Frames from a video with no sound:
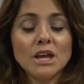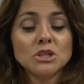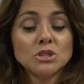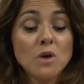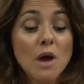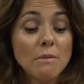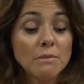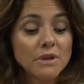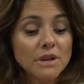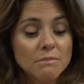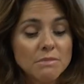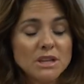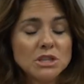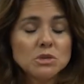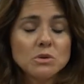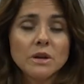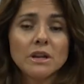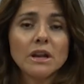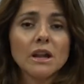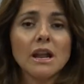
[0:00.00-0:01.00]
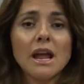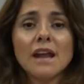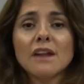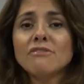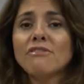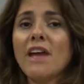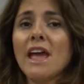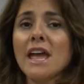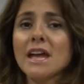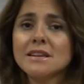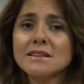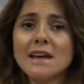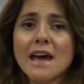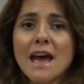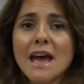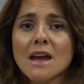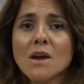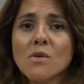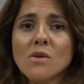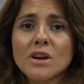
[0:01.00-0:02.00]
So I'm going to be doing a lot of
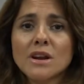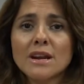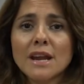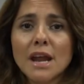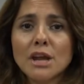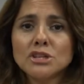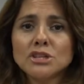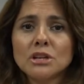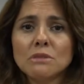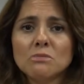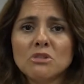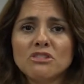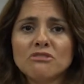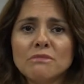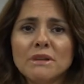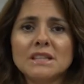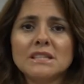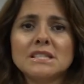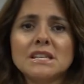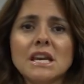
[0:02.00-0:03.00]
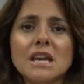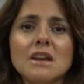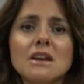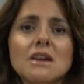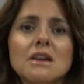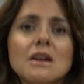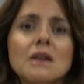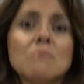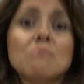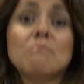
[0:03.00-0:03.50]
hand-eye coordination movements here,